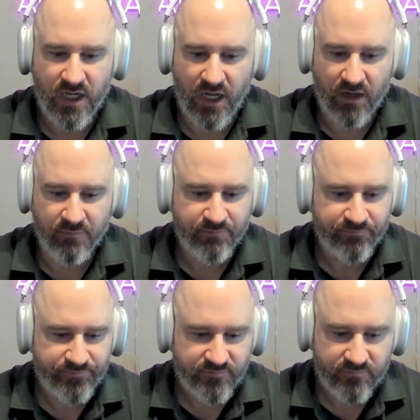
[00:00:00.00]

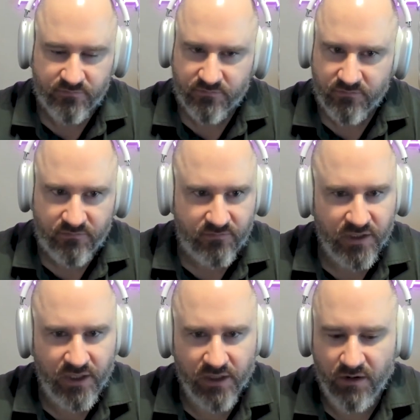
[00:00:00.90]

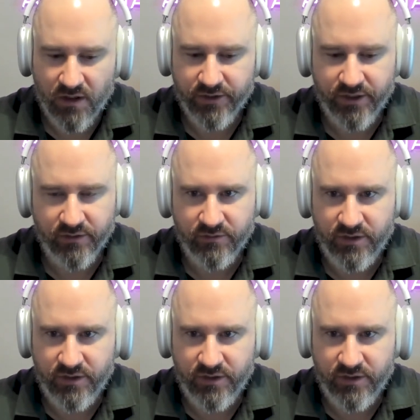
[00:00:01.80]
Are you